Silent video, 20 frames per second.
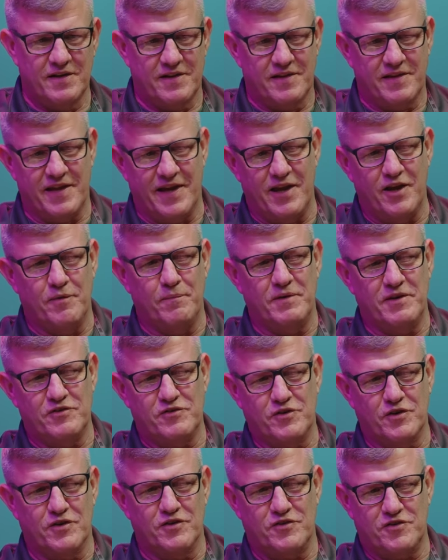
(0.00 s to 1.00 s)
the enemy's
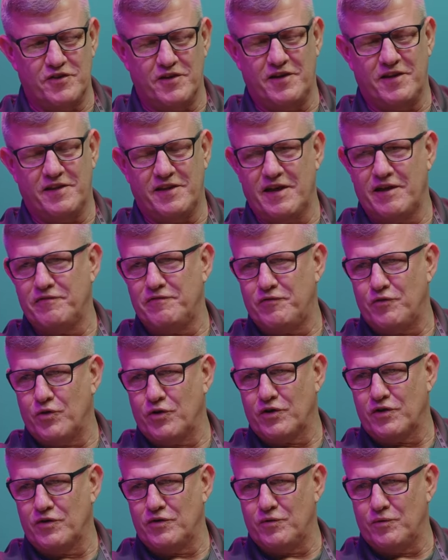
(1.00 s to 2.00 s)
going to sit at that
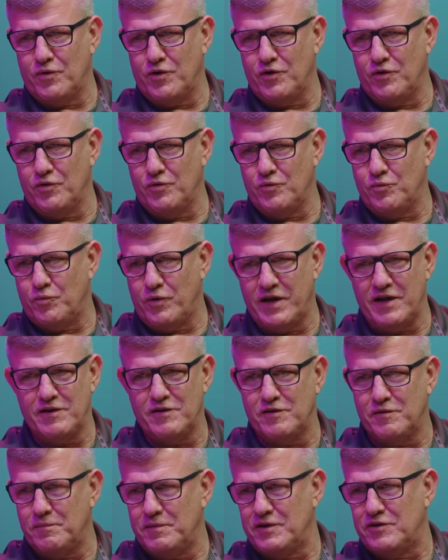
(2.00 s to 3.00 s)
fork in the road
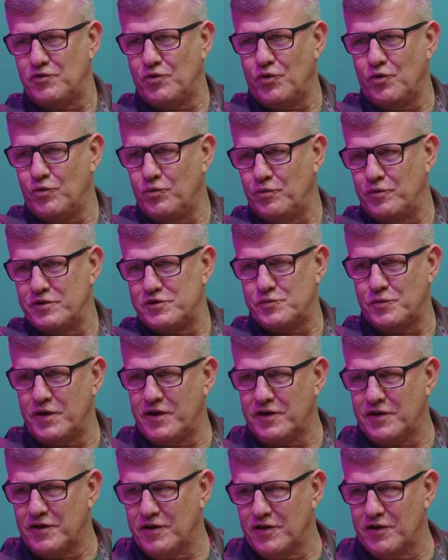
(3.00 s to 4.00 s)
waiting to be told which way
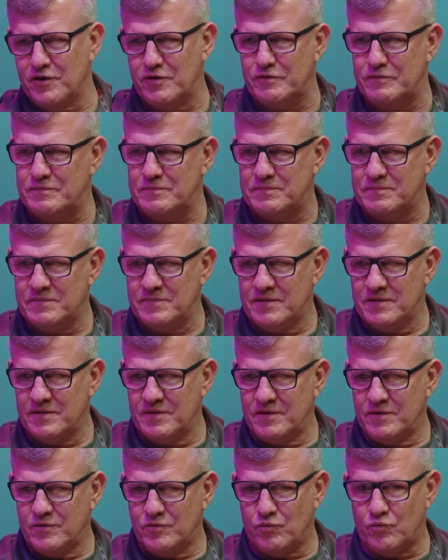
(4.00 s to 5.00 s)
to go.
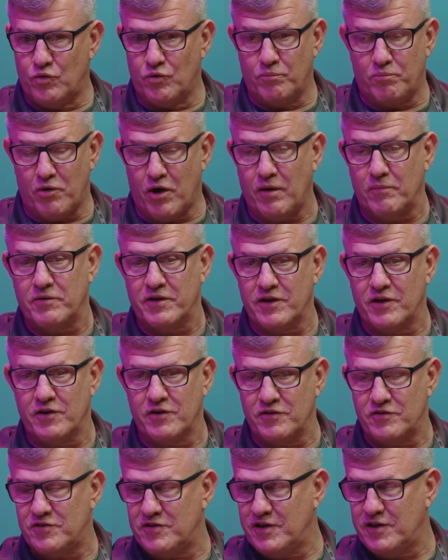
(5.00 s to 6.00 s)
We're probably going
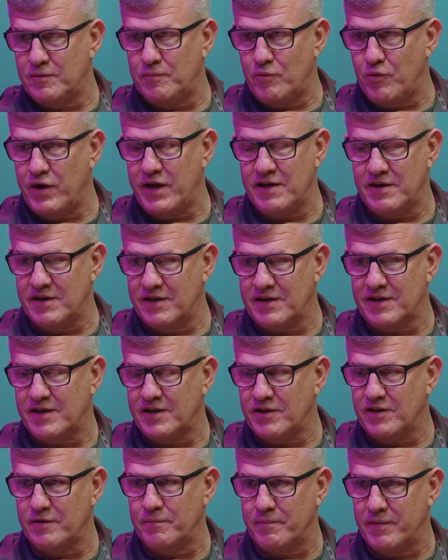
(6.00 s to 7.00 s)
to see them waiting and
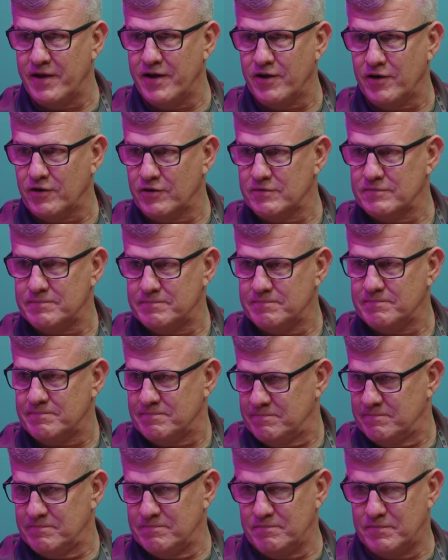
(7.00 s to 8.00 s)
kill them there,
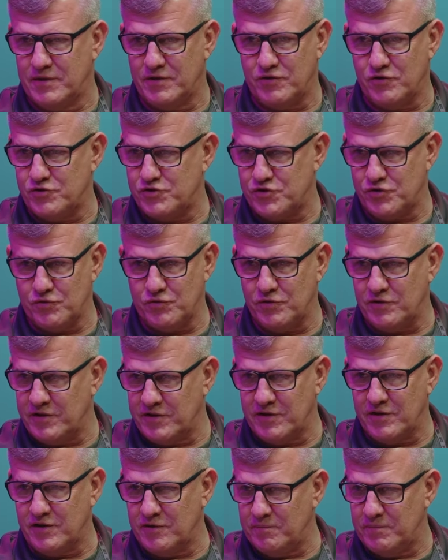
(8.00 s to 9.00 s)
but they're certainly
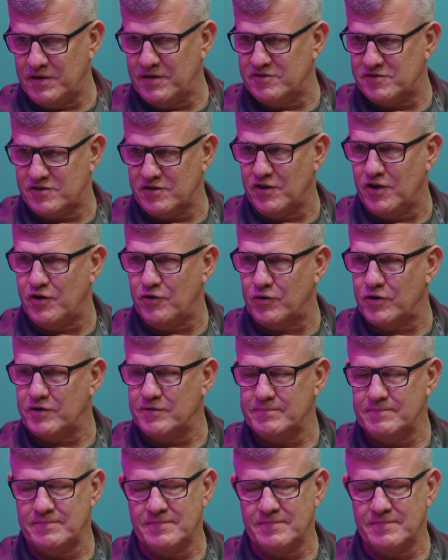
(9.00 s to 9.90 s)
going to be slower.